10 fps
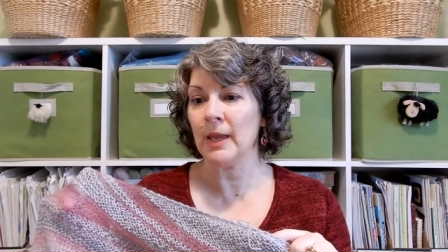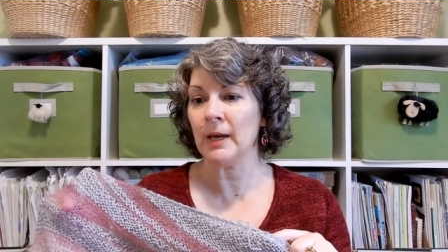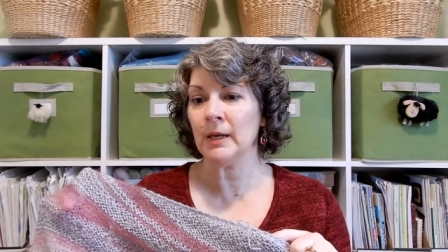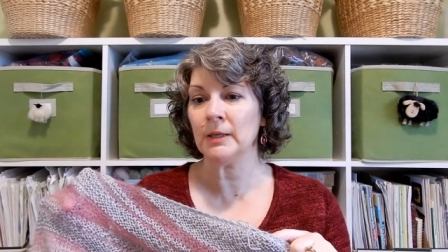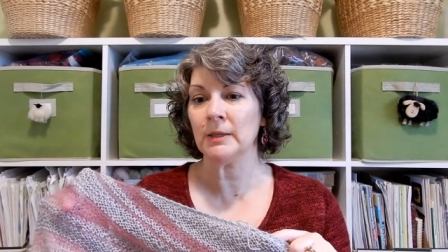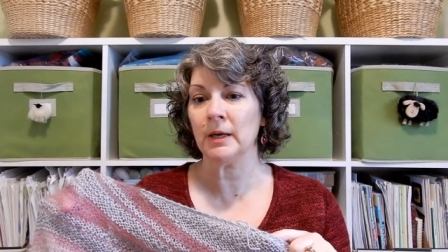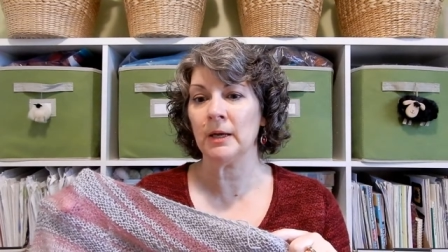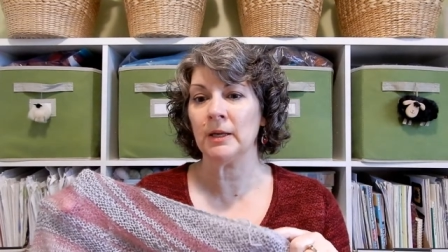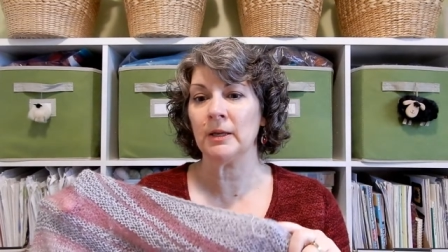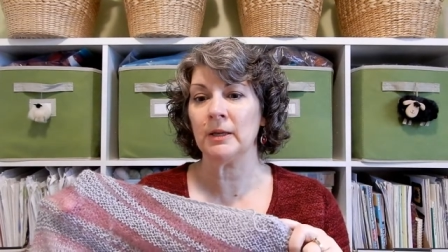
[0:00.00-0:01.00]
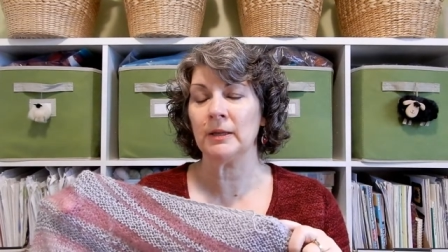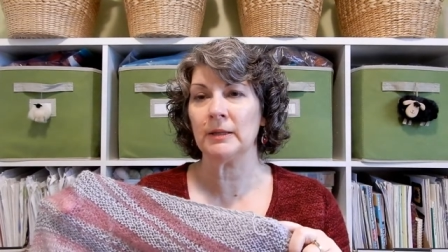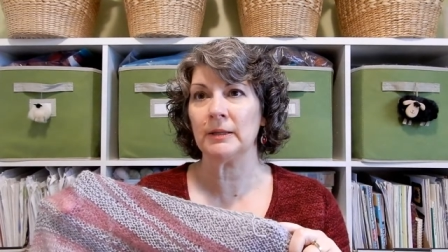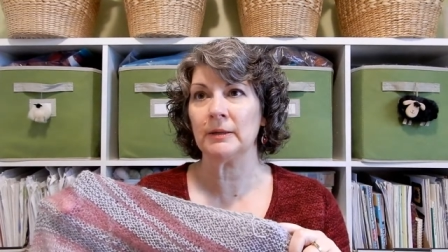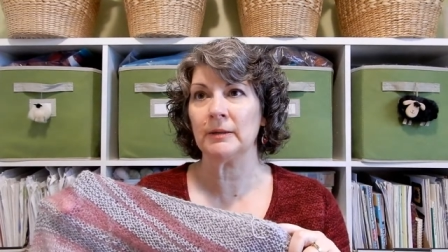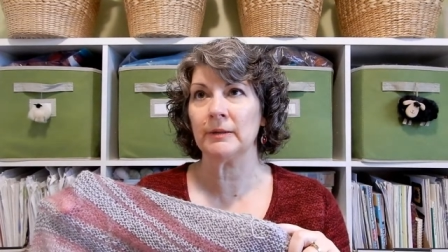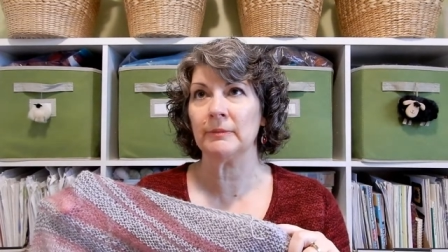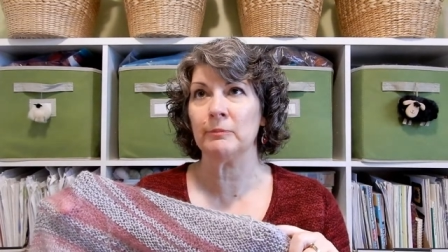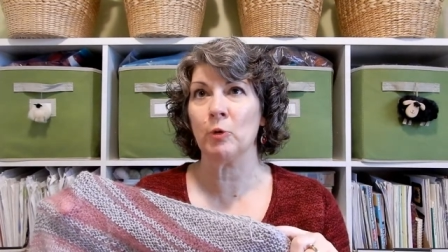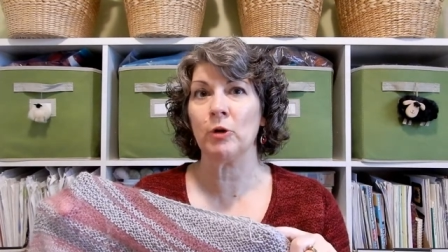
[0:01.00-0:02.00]
and
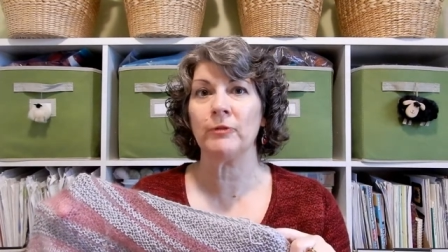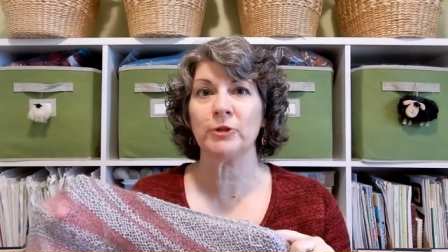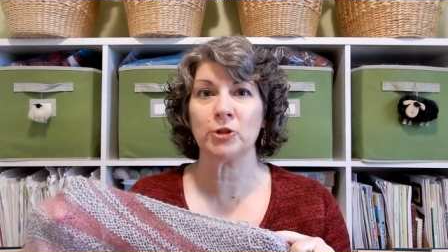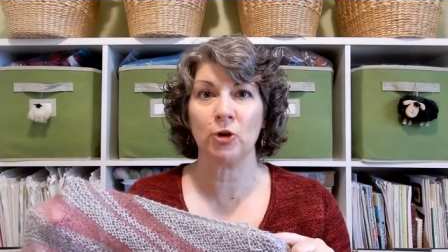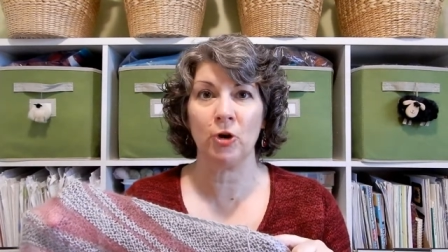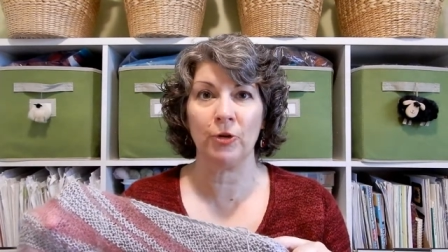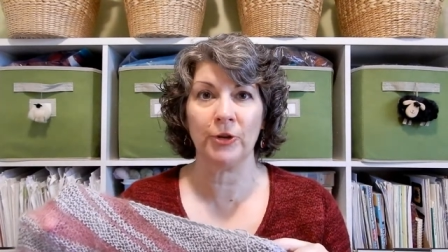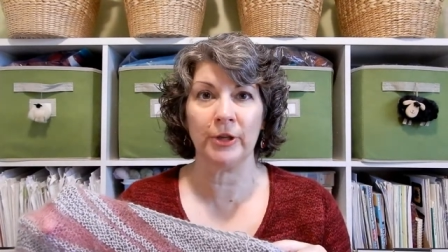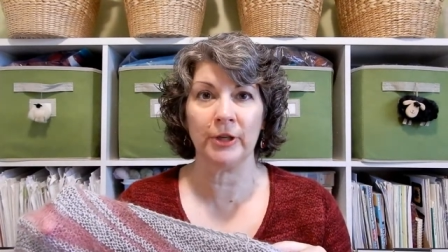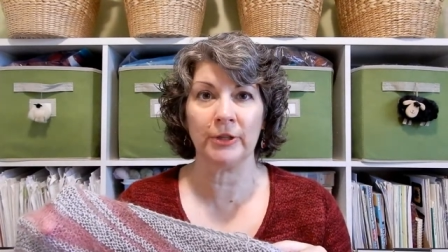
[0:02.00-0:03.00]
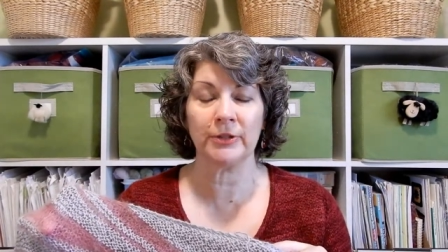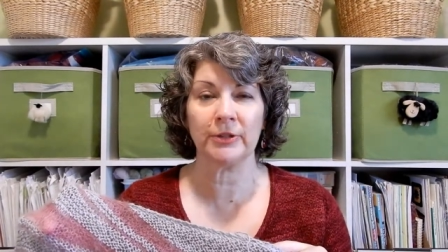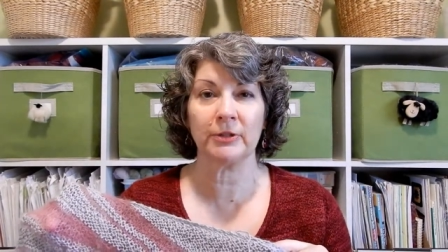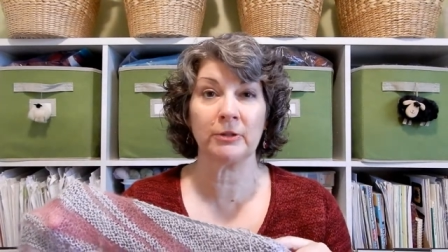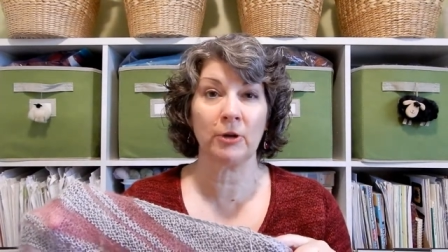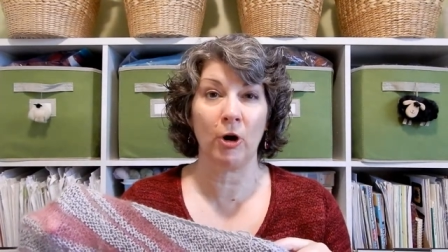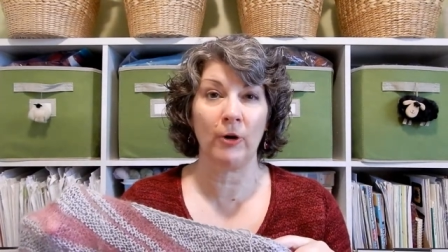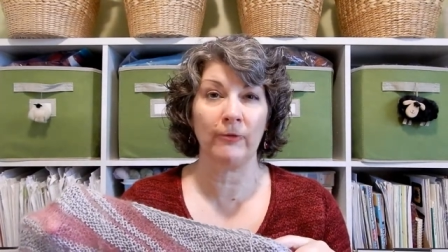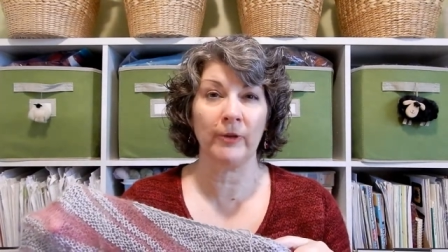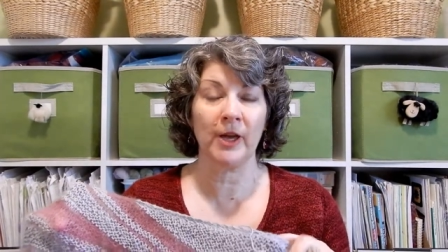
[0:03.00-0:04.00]
more of a shawl than a
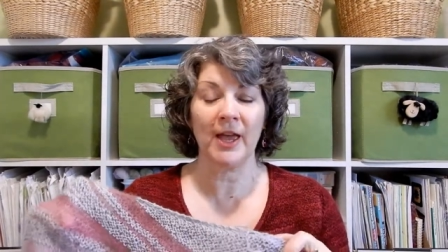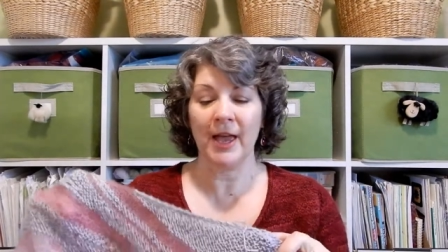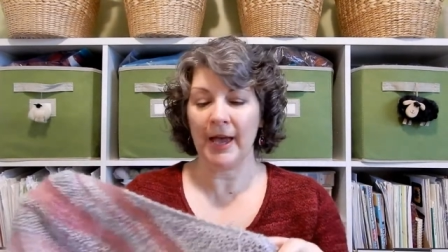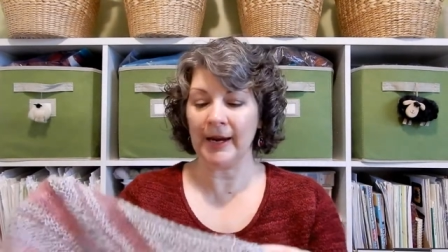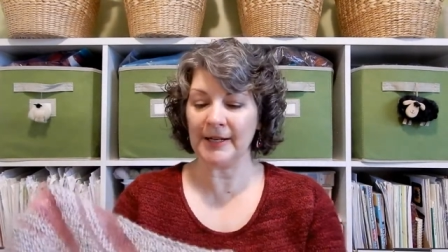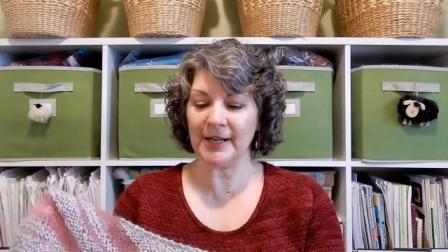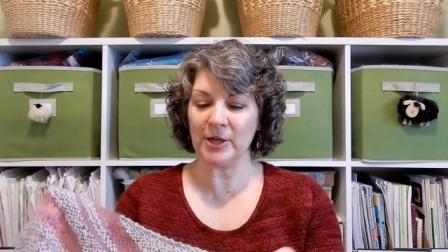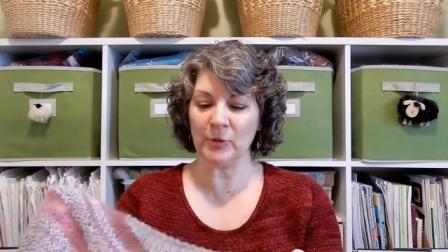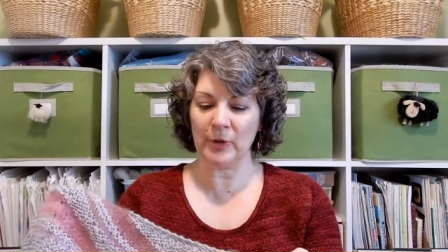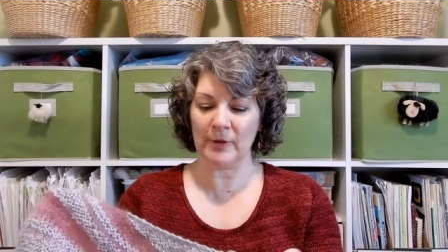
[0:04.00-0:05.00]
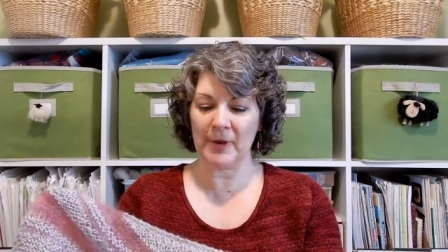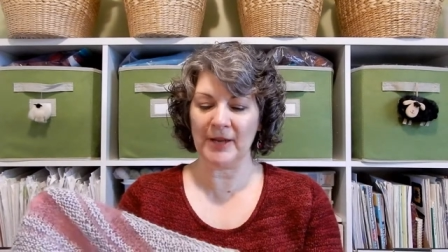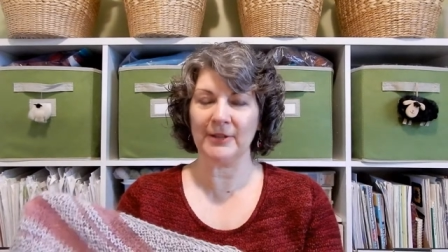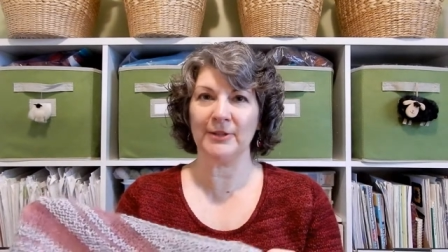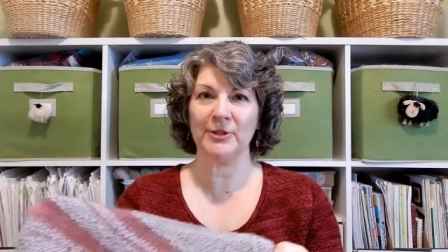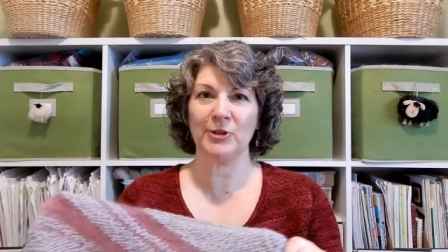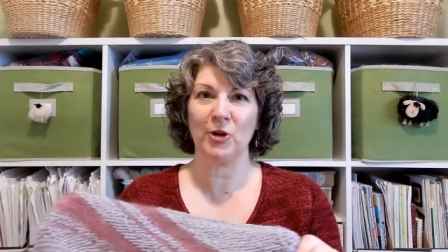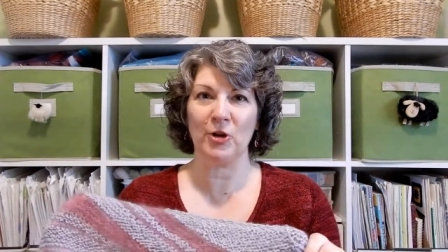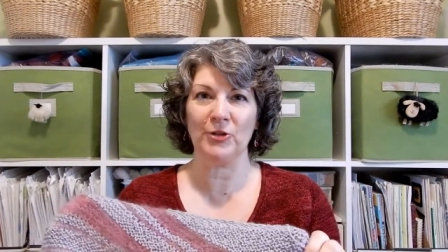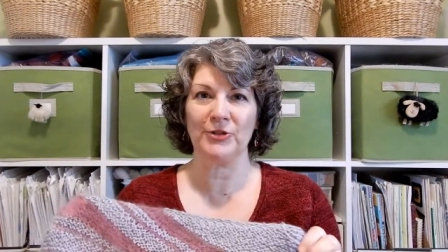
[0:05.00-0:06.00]
scarf. And I tend to wear my
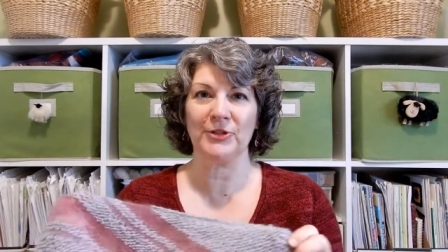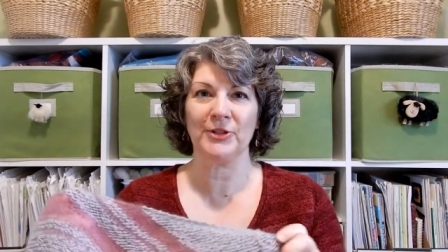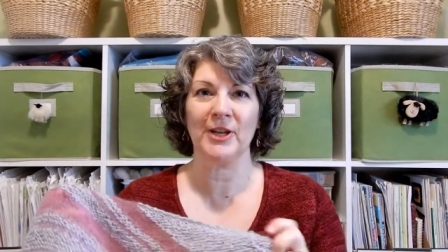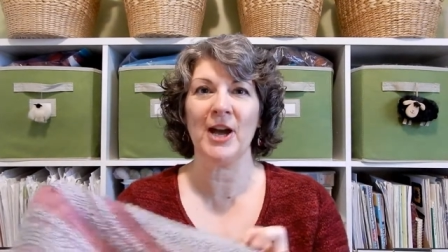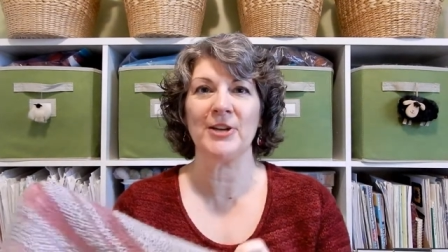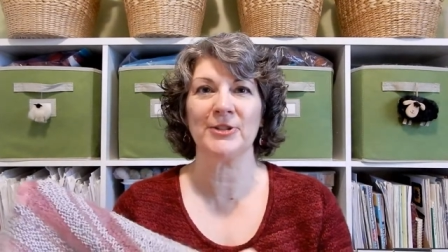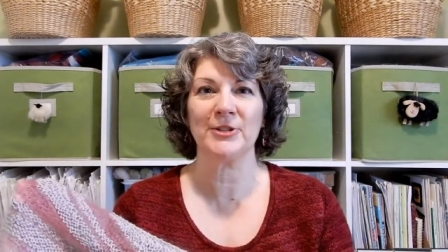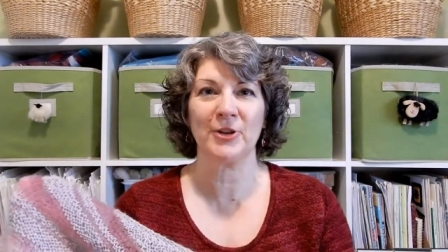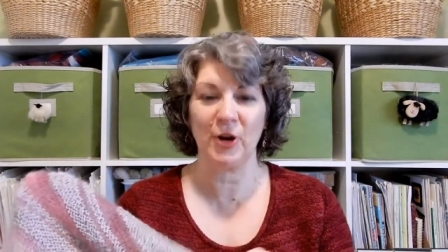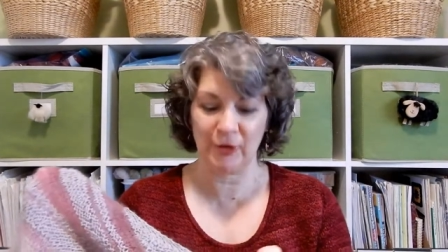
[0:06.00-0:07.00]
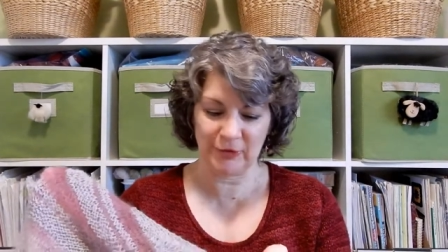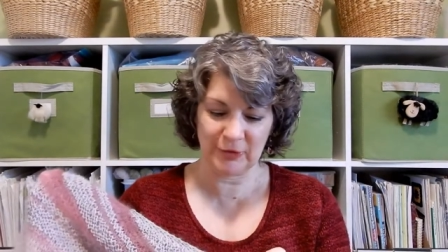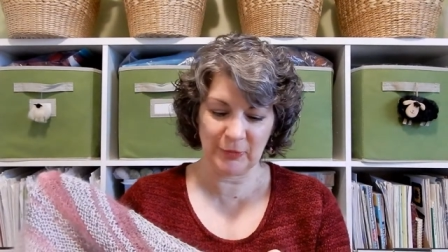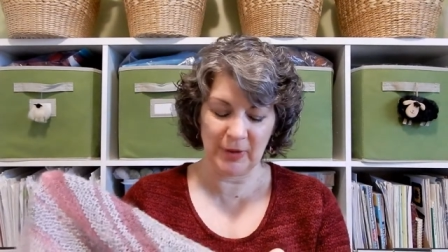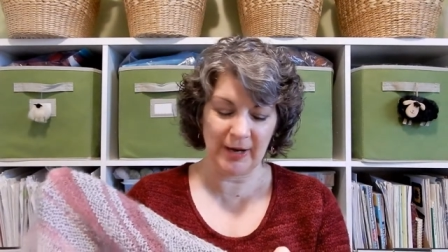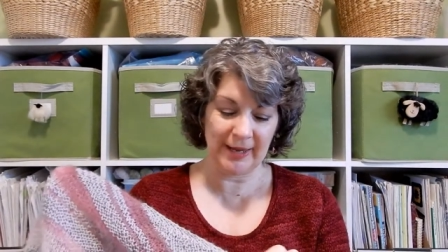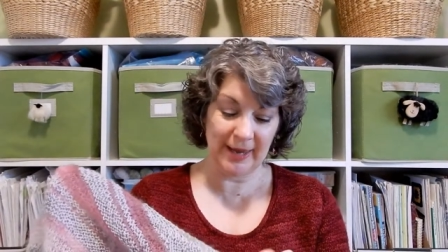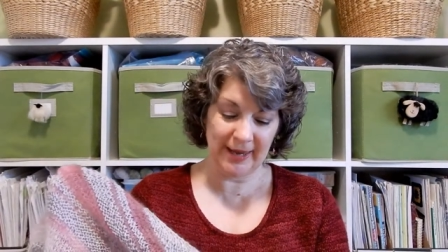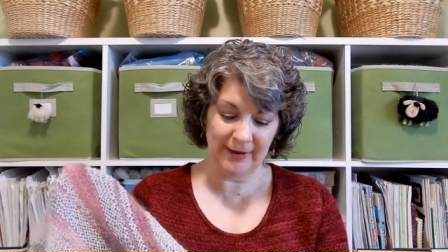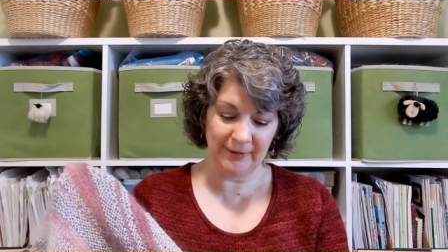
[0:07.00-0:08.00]
shawls as scarves when I
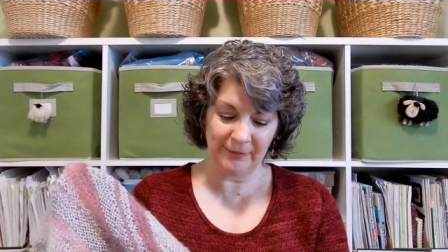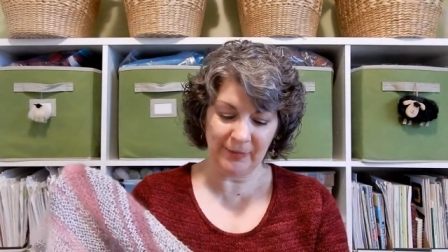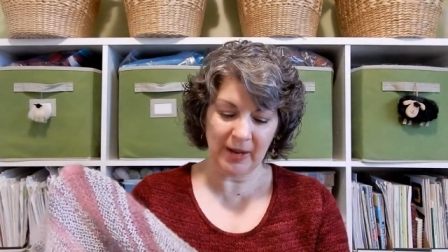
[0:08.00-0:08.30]
can.